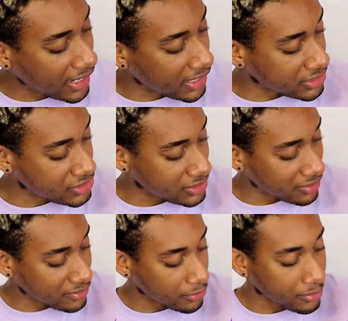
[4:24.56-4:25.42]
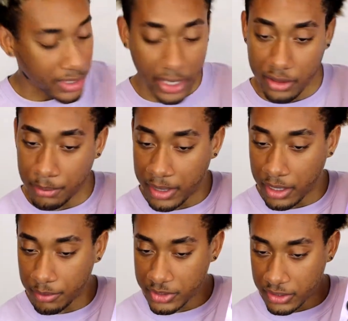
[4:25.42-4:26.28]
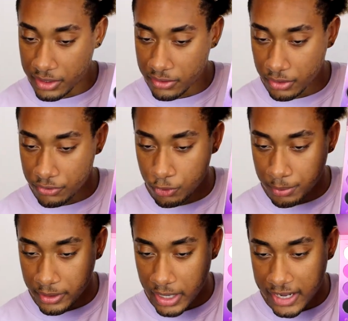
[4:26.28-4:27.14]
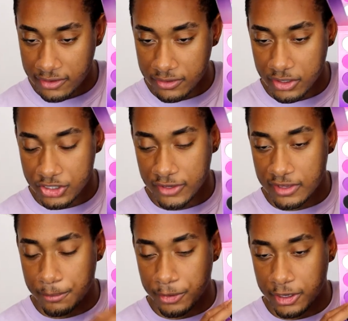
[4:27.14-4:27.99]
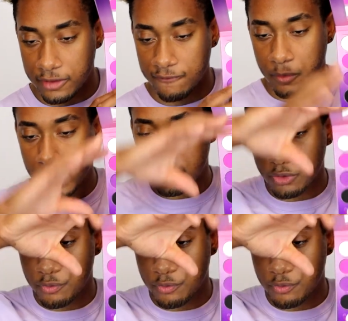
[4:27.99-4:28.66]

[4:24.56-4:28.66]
And she does tell you like in the palette, which I think is like super nice because she separated them from like the